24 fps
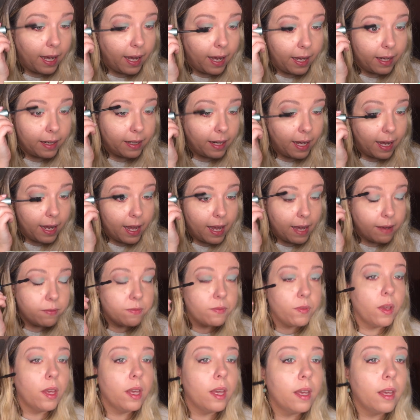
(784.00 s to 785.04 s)
And I have
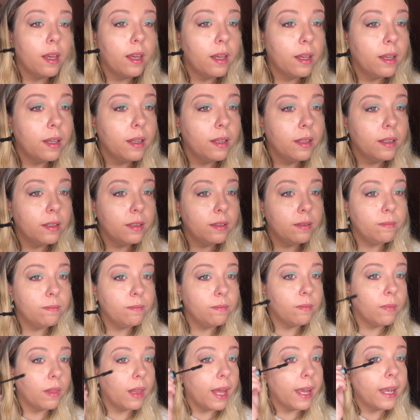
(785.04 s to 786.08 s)

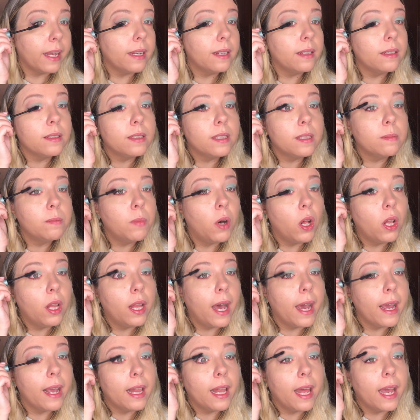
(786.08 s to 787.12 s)
like small
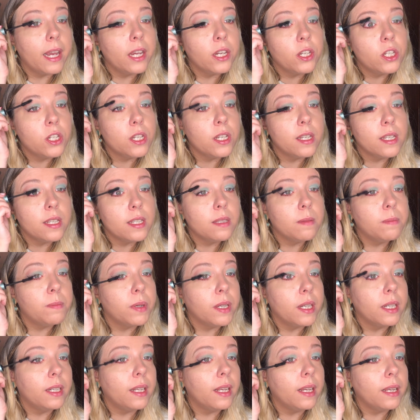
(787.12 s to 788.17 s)
eyelashes,
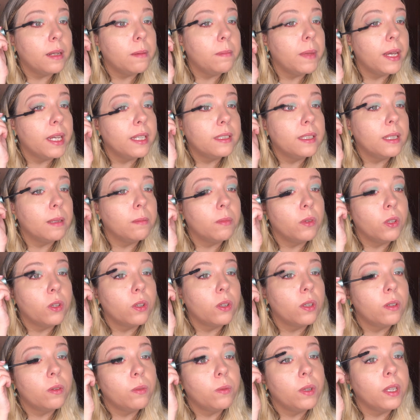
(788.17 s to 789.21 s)
but it makes them
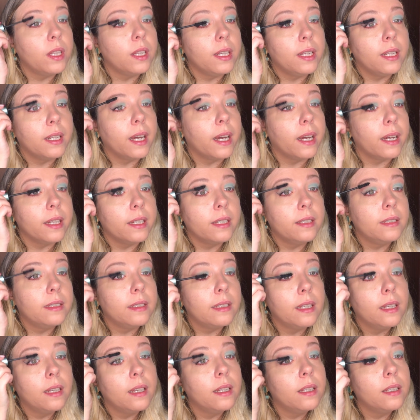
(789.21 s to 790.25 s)
look really
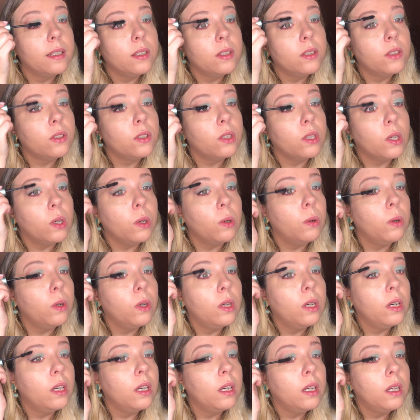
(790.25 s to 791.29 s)
nice. So
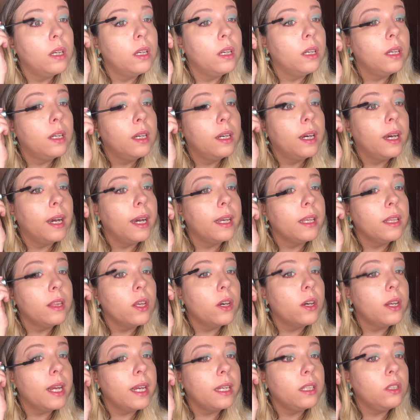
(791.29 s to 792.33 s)
I
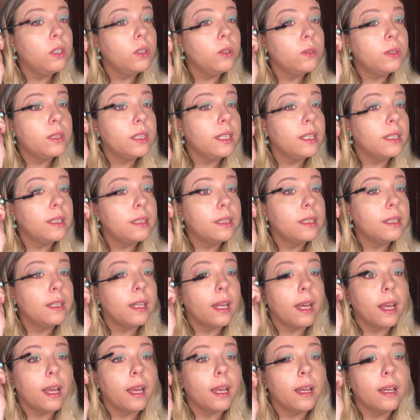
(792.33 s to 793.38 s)
thought I'd use this
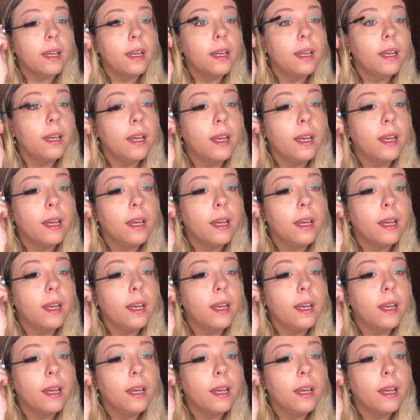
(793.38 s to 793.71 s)
today.